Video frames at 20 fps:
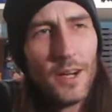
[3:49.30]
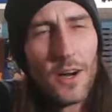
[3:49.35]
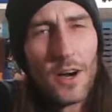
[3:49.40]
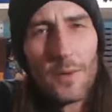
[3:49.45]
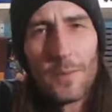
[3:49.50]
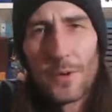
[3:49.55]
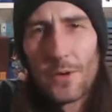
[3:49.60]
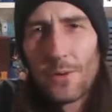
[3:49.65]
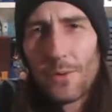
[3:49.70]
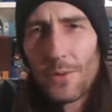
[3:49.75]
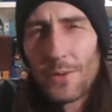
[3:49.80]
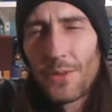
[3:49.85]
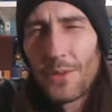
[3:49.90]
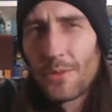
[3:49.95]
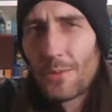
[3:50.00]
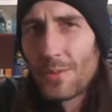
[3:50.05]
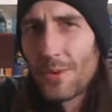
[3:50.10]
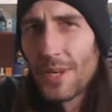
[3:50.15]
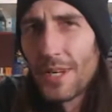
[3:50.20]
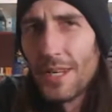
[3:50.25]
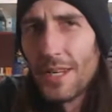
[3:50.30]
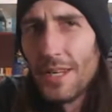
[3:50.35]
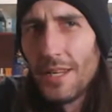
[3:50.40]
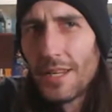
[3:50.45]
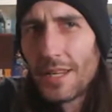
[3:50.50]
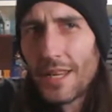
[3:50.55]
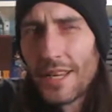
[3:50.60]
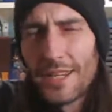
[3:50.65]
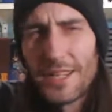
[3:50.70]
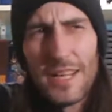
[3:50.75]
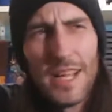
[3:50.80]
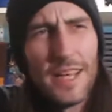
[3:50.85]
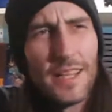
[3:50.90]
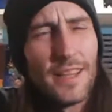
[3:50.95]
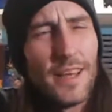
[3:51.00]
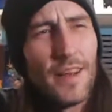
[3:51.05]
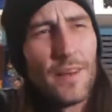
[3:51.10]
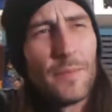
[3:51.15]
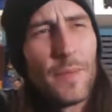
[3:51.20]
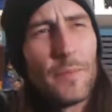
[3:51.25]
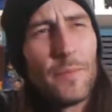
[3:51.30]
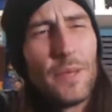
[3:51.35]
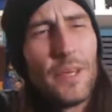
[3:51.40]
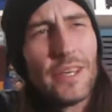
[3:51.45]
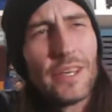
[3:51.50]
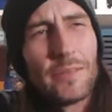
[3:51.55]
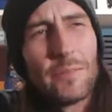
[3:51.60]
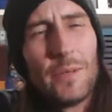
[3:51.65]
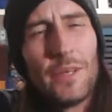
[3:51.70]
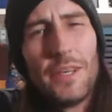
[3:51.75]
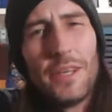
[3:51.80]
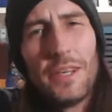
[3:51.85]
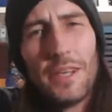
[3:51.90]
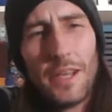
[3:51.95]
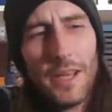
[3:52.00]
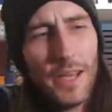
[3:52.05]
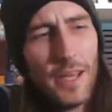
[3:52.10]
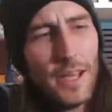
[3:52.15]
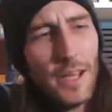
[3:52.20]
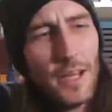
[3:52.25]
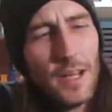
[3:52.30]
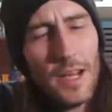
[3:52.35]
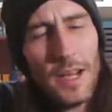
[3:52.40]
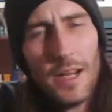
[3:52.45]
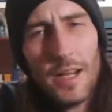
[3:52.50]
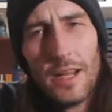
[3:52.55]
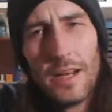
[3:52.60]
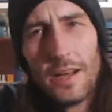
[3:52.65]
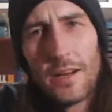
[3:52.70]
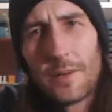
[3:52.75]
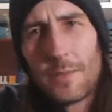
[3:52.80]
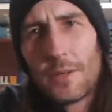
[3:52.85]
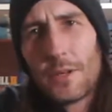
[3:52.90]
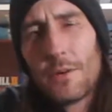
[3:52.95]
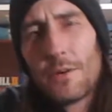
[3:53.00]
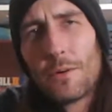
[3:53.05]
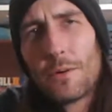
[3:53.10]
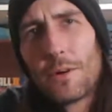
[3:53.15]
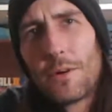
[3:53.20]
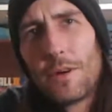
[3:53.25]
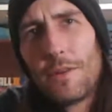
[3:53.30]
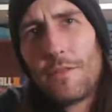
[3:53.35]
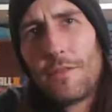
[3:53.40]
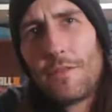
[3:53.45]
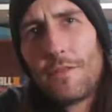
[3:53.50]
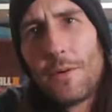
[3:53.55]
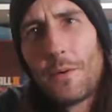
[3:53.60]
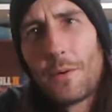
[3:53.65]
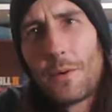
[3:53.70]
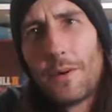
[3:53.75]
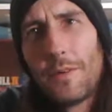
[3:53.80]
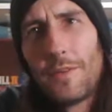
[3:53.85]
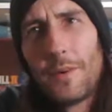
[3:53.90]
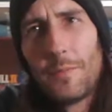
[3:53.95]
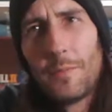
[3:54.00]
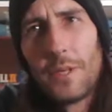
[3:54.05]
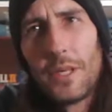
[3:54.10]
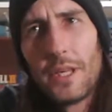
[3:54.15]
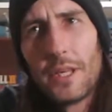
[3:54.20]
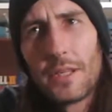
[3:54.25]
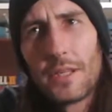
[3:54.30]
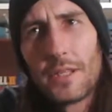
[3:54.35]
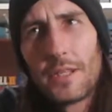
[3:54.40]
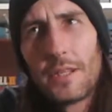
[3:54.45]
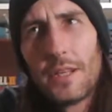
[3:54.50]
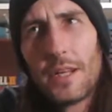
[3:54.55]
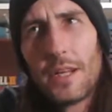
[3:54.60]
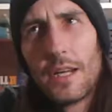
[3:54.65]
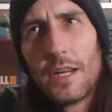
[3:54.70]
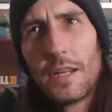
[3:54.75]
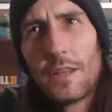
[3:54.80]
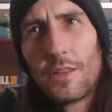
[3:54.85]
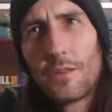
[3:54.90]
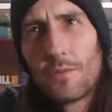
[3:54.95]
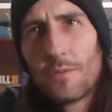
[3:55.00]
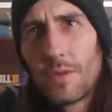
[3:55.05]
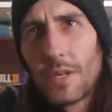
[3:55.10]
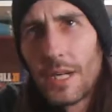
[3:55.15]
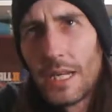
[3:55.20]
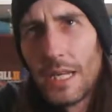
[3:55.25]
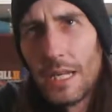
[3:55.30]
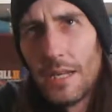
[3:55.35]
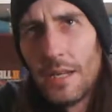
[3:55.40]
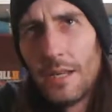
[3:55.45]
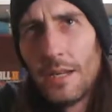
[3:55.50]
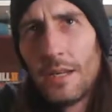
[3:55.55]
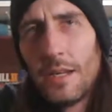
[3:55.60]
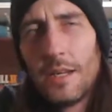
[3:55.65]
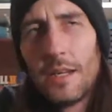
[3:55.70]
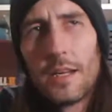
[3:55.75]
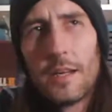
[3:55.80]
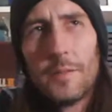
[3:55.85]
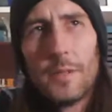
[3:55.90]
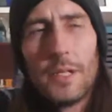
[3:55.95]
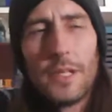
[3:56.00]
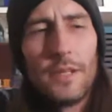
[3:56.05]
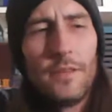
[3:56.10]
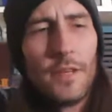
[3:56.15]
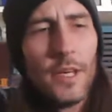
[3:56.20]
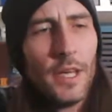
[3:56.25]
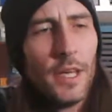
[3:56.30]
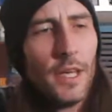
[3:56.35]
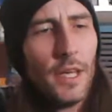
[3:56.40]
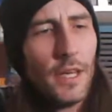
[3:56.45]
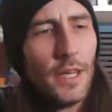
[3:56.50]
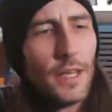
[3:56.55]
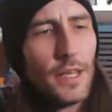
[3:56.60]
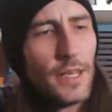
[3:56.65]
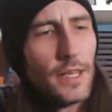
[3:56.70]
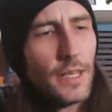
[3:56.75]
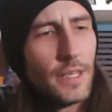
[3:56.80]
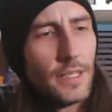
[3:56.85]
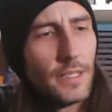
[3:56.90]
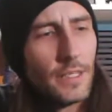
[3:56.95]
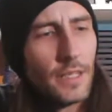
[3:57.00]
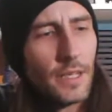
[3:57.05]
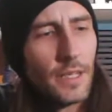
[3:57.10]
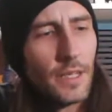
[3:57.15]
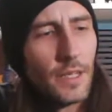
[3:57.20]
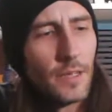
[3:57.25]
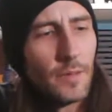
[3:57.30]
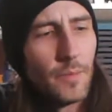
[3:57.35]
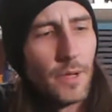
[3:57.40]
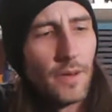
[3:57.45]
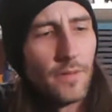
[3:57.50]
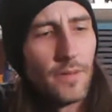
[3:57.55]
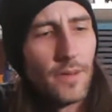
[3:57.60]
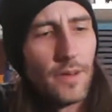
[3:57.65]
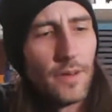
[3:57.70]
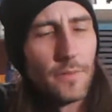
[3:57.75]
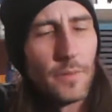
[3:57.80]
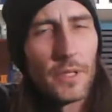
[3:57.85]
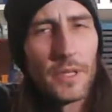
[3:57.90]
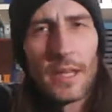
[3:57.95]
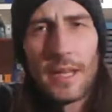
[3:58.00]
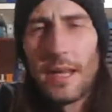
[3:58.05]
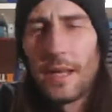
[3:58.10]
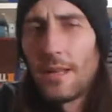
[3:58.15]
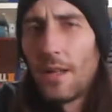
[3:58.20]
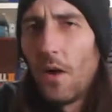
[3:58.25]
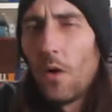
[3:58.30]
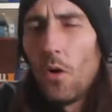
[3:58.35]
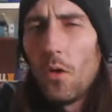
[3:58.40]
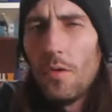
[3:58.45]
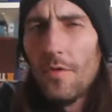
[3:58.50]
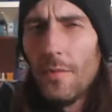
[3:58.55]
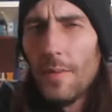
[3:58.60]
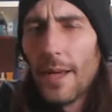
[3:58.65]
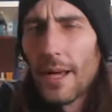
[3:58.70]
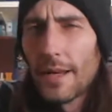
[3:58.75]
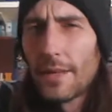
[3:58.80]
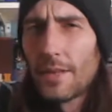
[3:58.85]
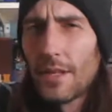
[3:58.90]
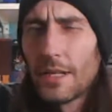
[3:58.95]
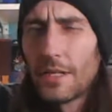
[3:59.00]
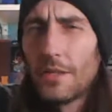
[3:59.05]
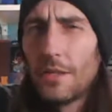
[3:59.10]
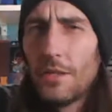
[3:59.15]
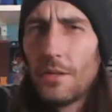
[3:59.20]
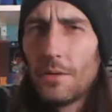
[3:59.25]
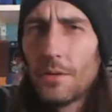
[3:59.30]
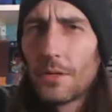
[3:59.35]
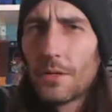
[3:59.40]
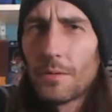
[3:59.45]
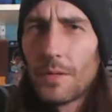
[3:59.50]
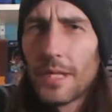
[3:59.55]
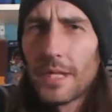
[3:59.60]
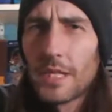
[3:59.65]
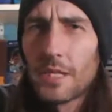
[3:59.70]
Armored Core 3, I actually had that on my PSP. And Armored Core 4 for PS3, I believe, and all of them had like 2 or 3